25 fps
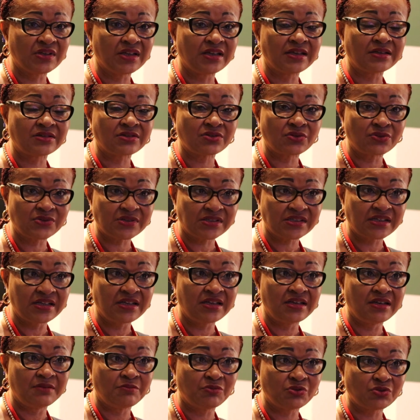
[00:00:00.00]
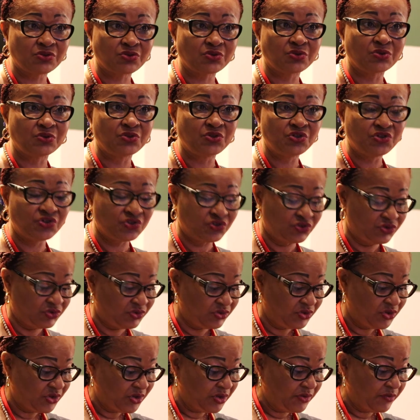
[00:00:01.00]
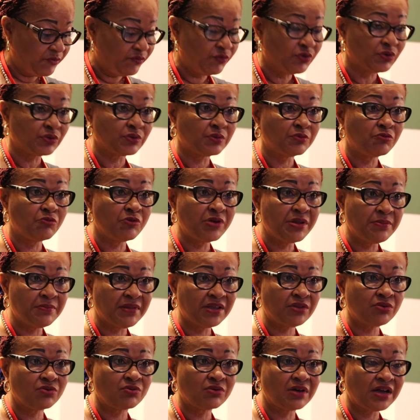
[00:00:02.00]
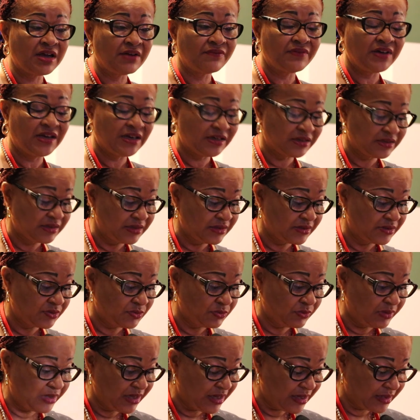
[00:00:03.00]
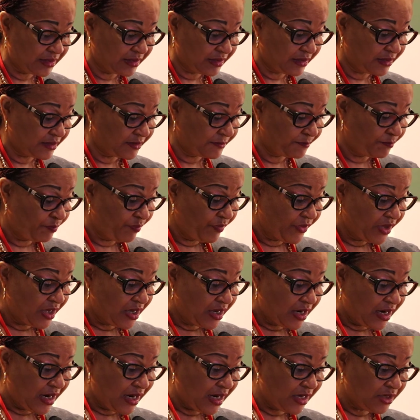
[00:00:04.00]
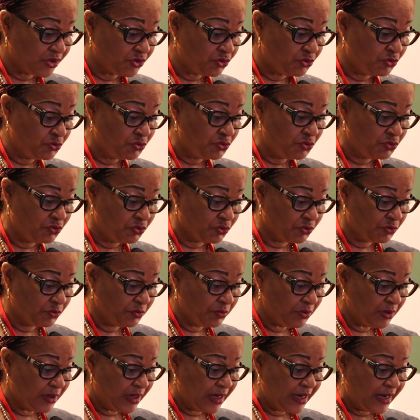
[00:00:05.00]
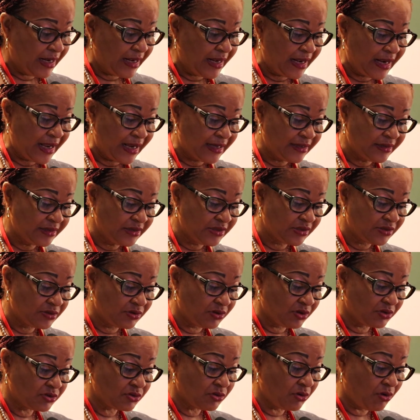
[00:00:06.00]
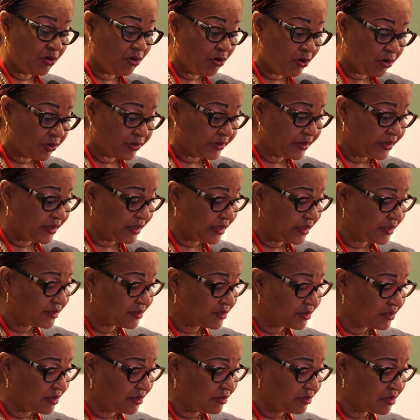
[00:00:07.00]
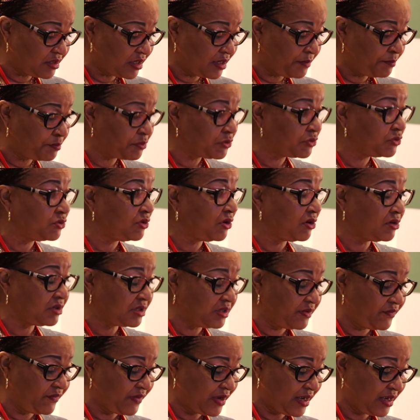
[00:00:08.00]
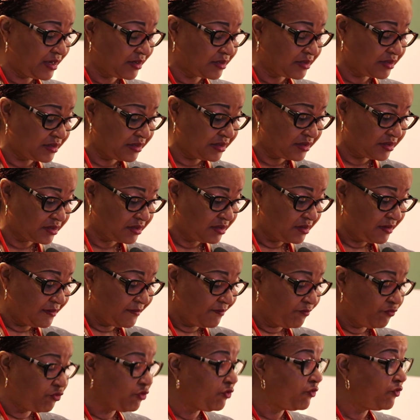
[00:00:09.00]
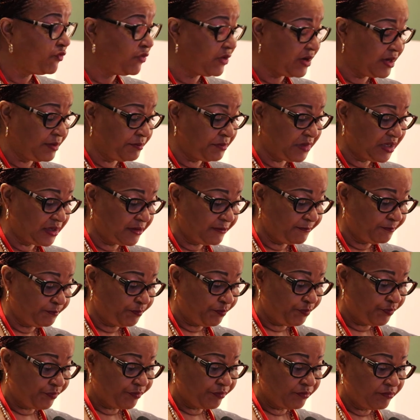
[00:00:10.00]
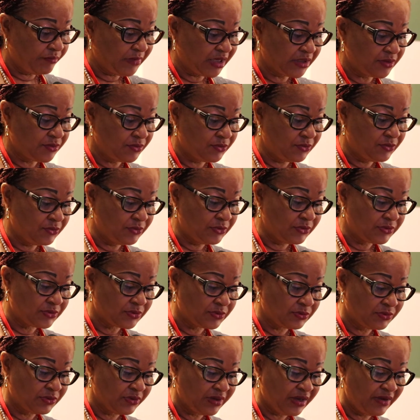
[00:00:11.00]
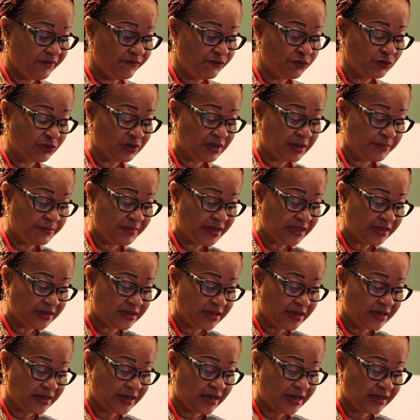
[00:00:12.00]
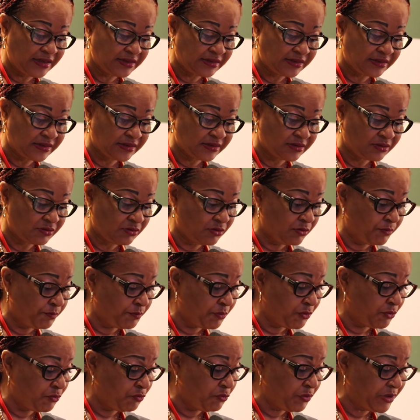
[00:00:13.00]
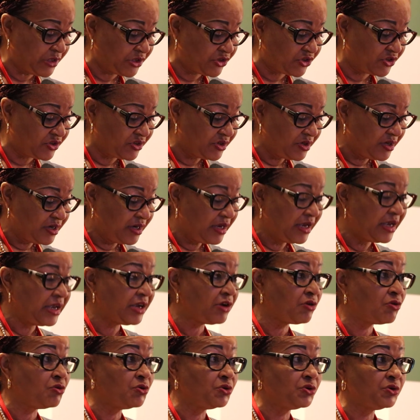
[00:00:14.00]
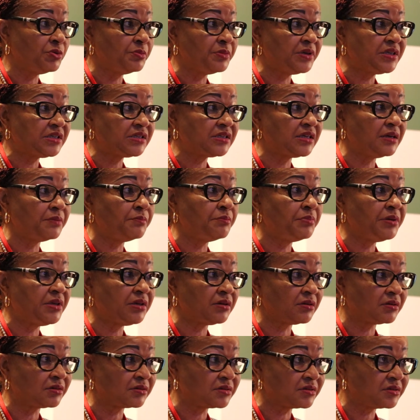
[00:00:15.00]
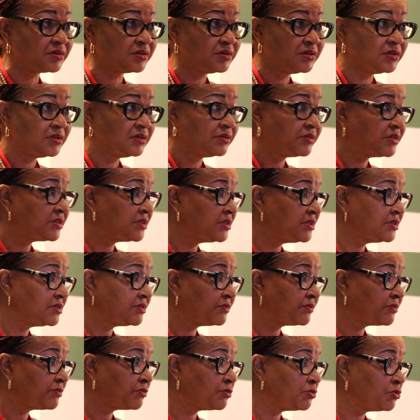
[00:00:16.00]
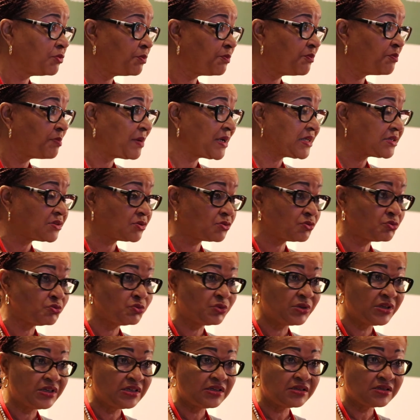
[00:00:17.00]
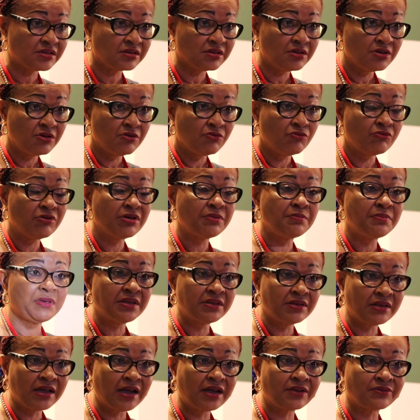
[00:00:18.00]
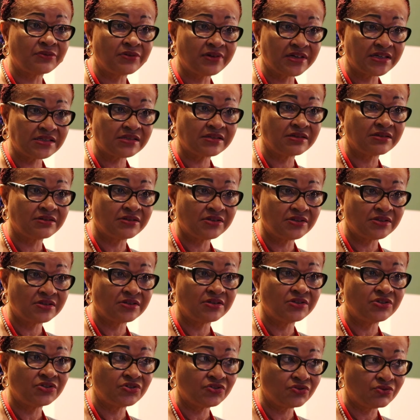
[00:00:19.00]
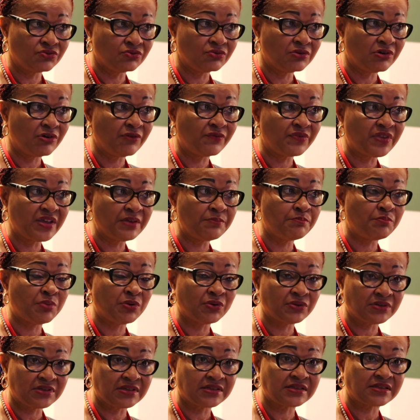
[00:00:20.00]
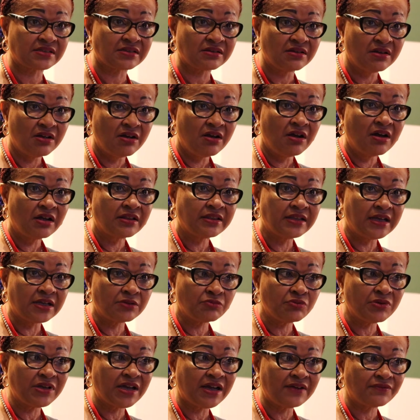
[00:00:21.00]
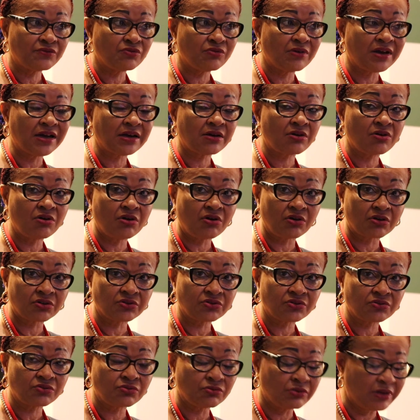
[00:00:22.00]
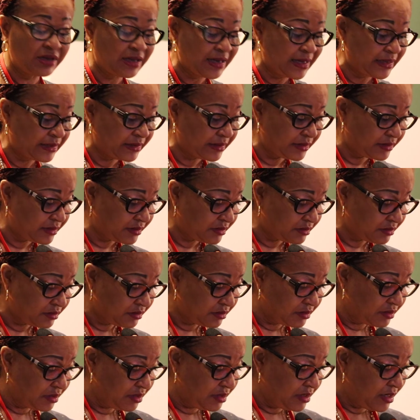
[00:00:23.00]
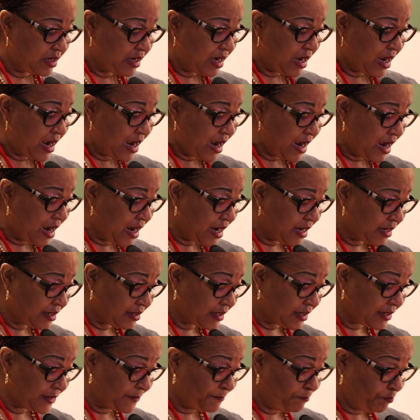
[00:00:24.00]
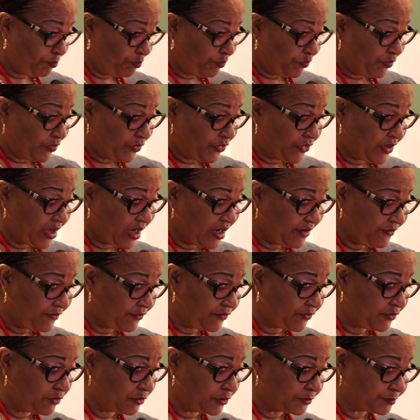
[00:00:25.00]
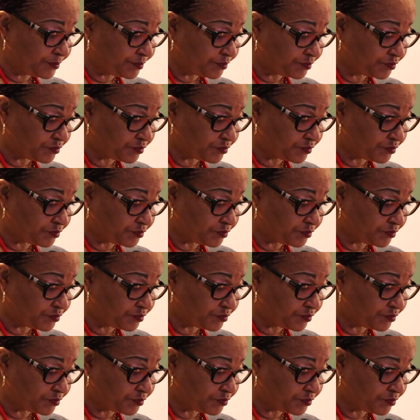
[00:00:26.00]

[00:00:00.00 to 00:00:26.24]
a sustainable solution for women to have access to land. As you know, land is not only a central productive access for farming, but also a fundamental access upon which economies are built. Since the past 2 days, we've been addressing this issue of the importance that we have to accord to land. I can therefore